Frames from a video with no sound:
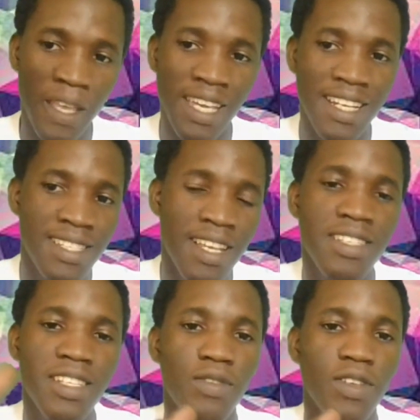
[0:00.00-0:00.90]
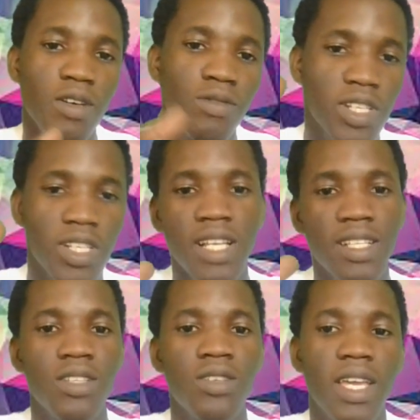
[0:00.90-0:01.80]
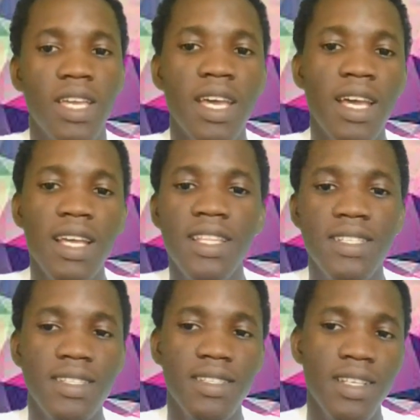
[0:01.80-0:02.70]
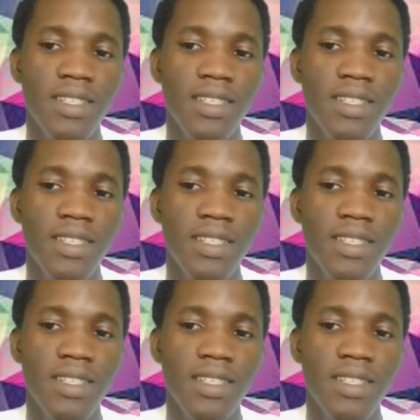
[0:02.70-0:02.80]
it is sensitive enough to detect that, okay, this is